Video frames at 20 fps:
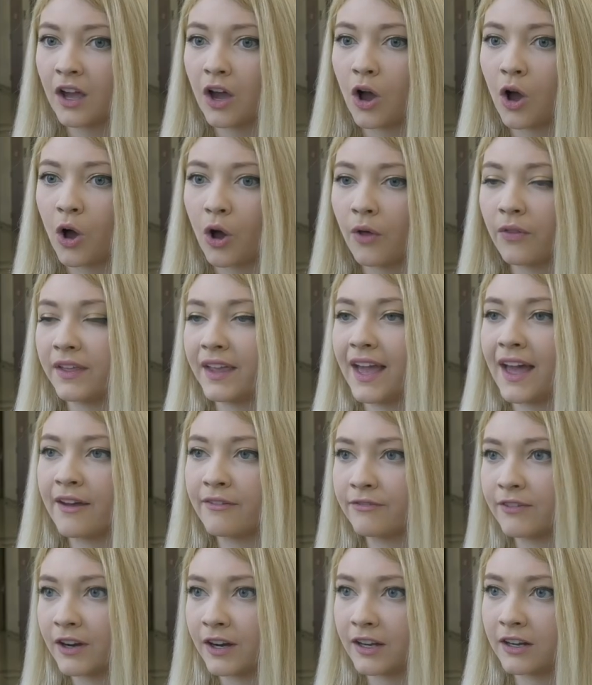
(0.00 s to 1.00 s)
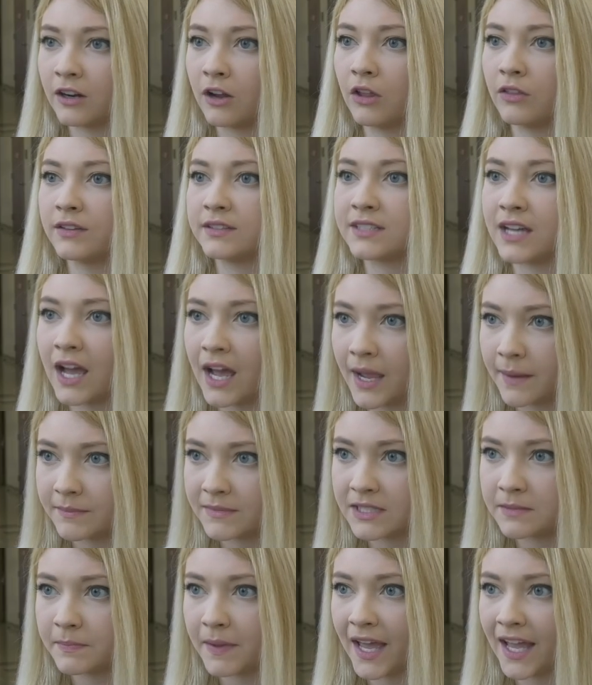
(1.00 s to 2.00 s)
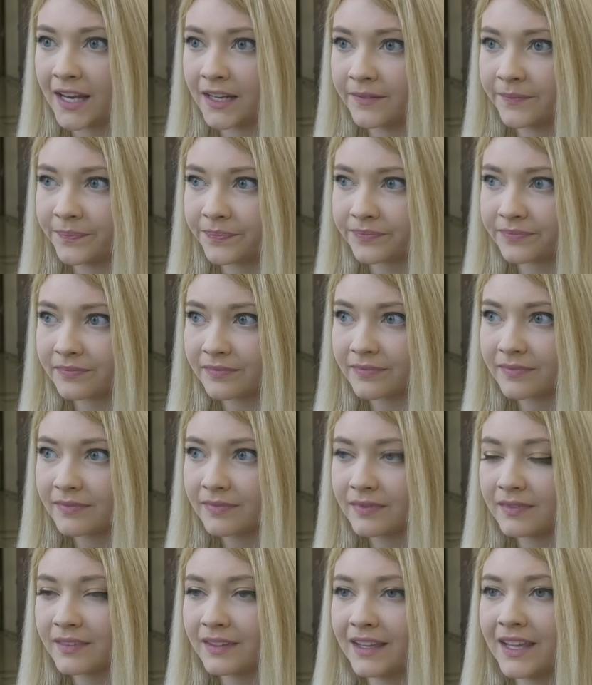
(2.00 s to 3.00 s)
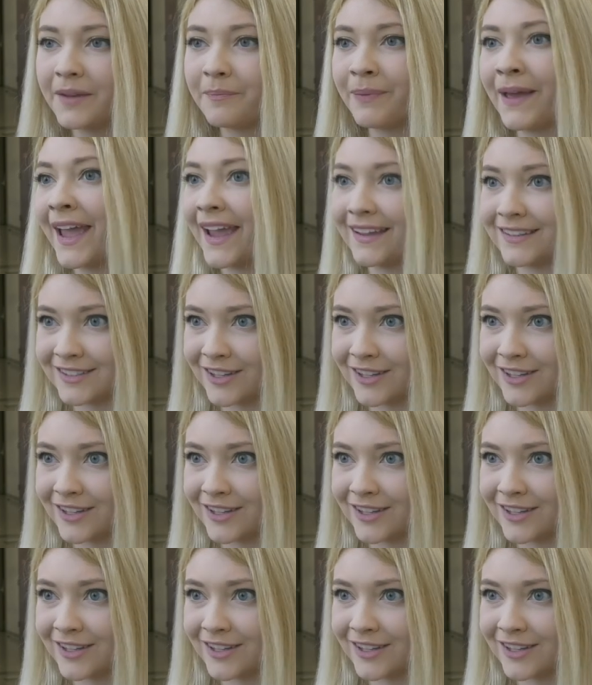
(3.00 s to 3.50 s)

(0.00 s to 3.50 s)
all the effort and all the time spent, it pays